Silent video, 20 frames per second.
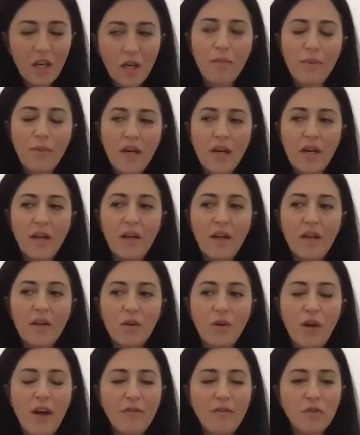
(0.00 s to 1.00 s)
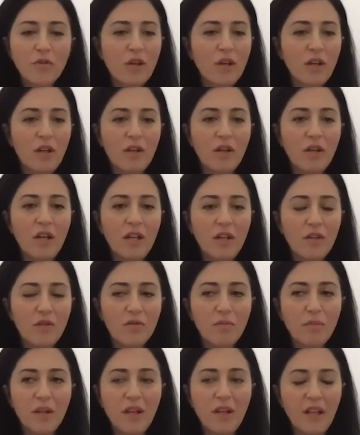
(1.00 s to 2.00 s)
but you have to kind
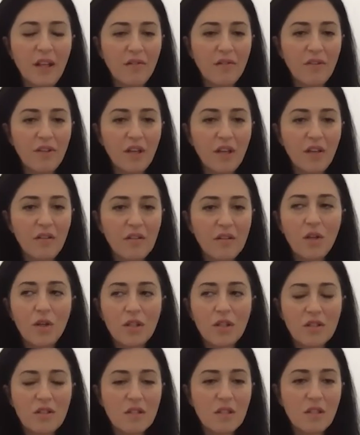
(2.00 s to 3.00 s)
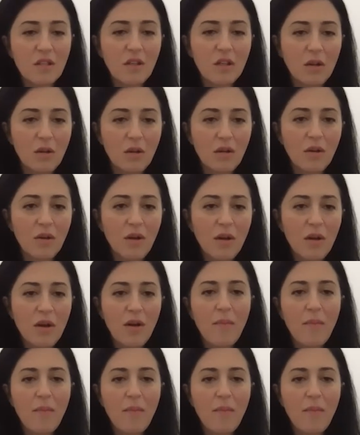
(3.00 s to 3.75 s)
of believe that you can still